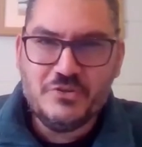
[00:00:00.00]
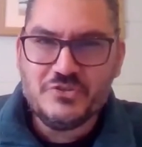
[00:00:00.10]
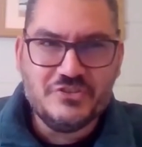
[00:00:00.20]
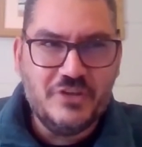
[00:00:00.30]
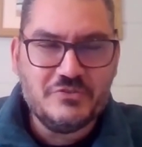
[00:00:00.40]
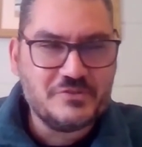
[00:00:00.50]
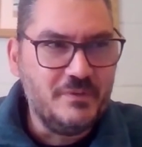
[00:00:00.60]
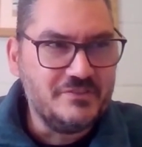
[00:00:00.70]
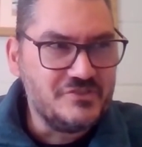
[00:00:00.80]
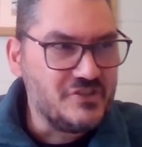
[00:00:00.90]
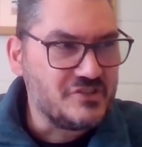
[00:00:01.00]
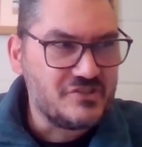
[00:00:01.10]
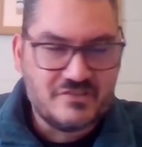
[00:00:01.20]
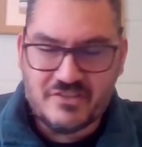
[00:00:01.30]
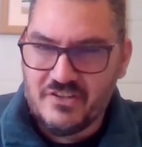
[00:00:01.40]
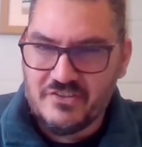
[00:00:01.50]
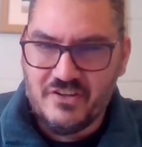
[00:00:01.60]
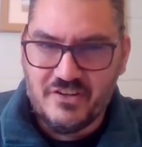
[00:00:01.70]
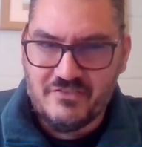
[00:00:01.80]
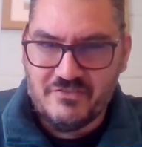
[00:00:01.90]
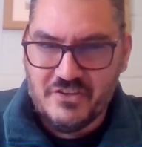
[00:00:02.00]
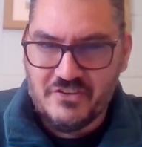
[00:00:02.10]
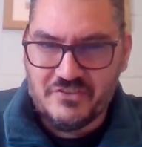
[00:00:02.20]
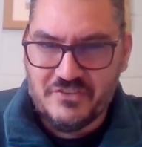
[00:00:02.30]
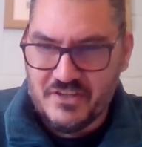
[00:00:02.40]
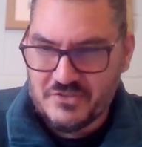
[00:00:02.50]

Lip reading: a huge announcement just the other day.